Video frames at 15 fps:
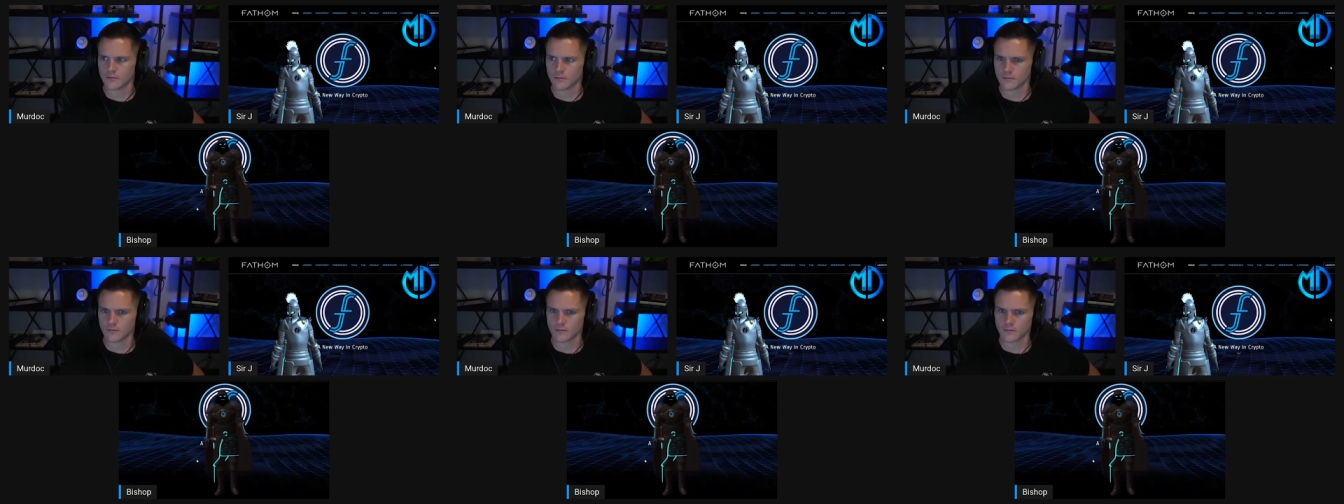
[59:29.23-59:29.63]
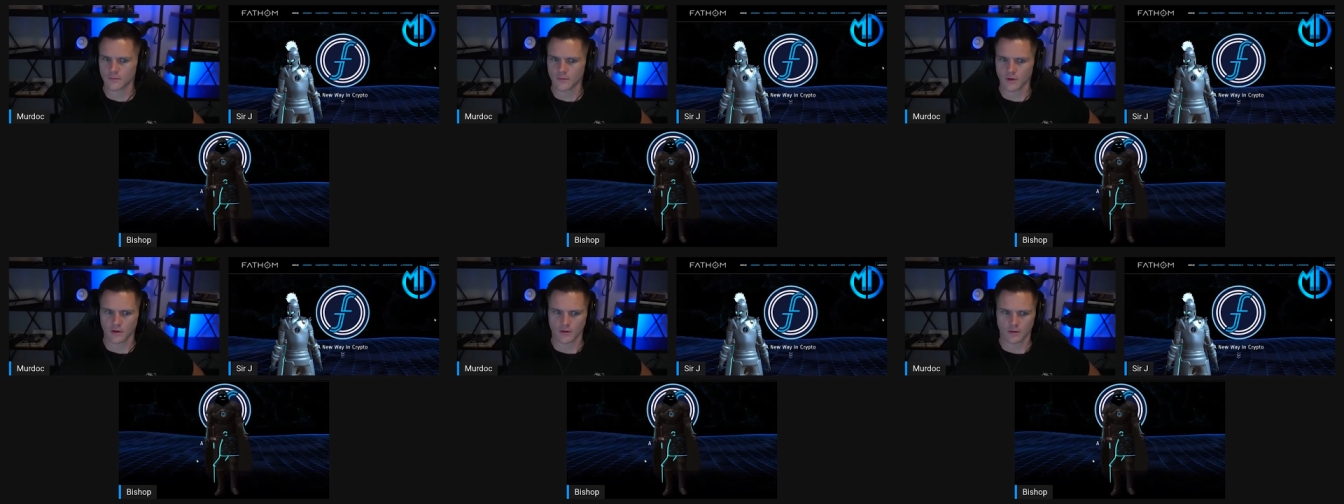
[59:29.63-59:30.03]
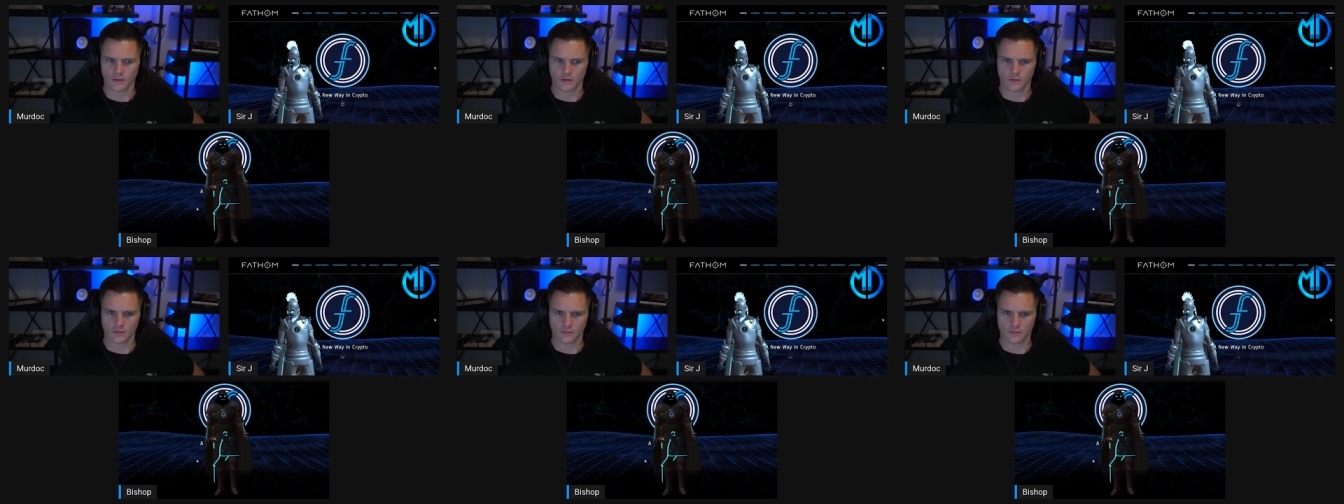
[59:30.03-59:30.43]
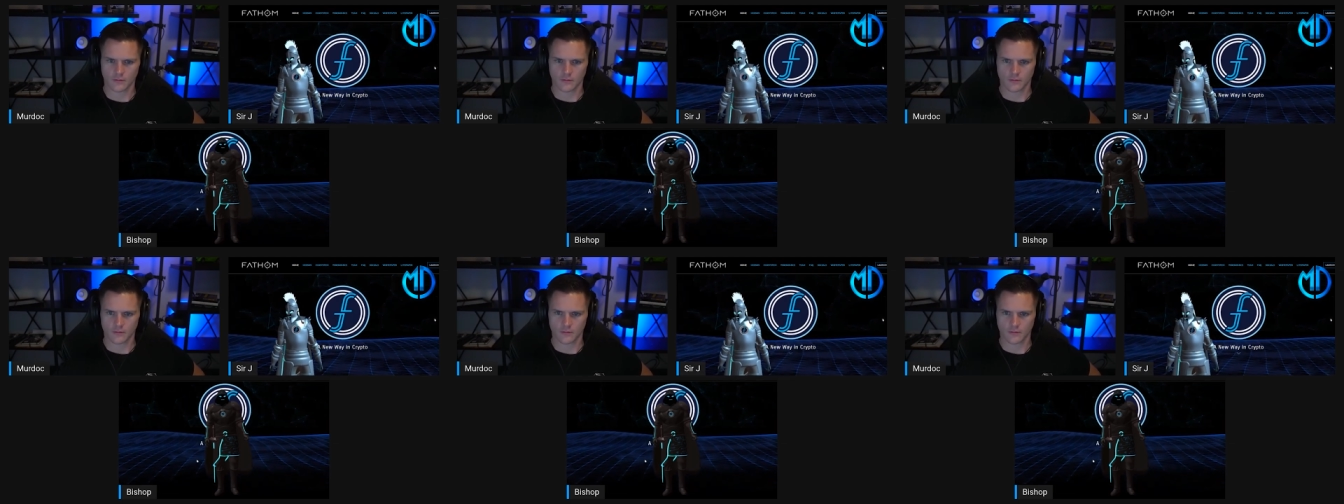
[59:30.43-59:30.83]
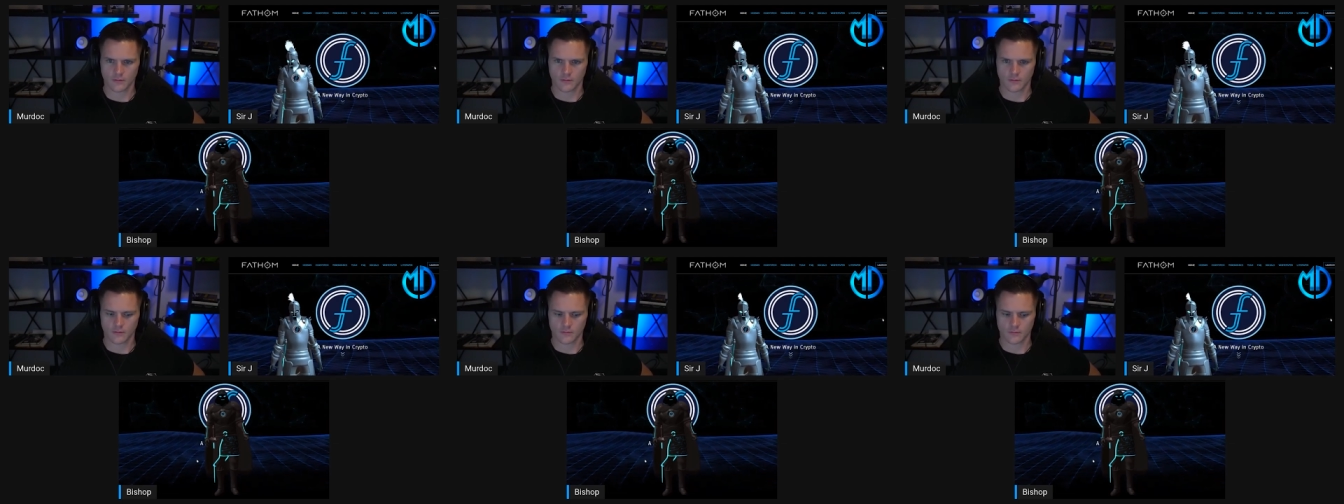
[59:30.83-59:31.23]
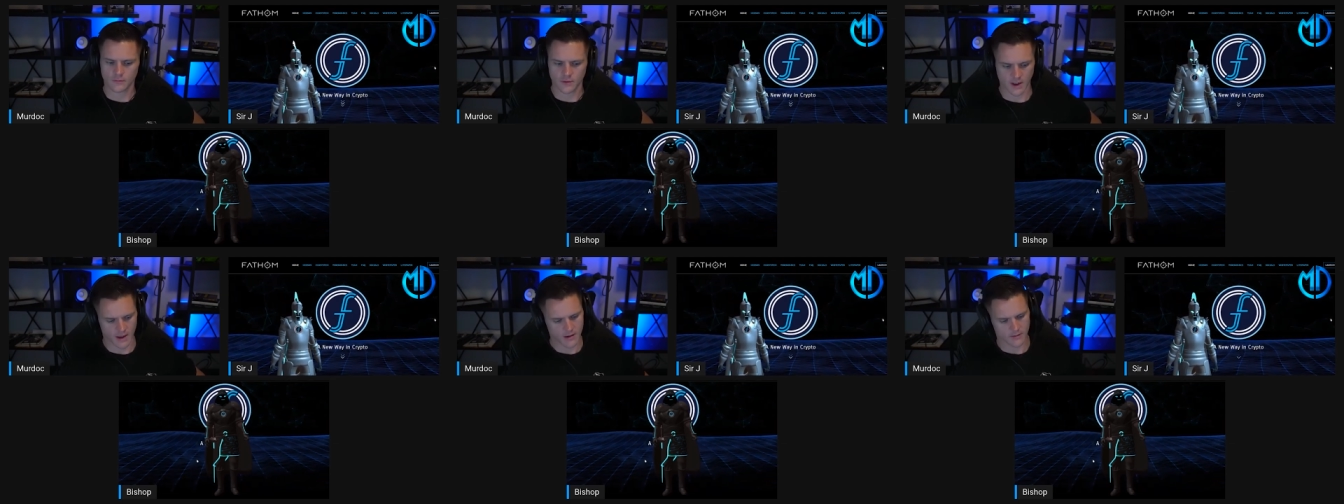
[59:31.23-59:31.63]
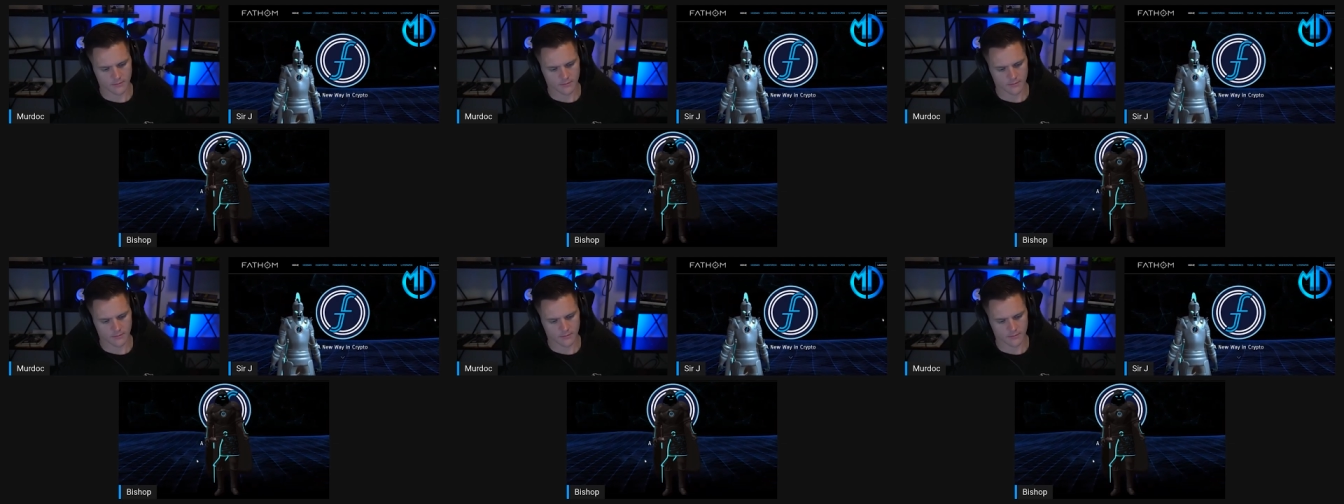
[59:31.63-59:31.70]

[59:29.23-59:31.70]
So thank you though for having us too. Thank yeah.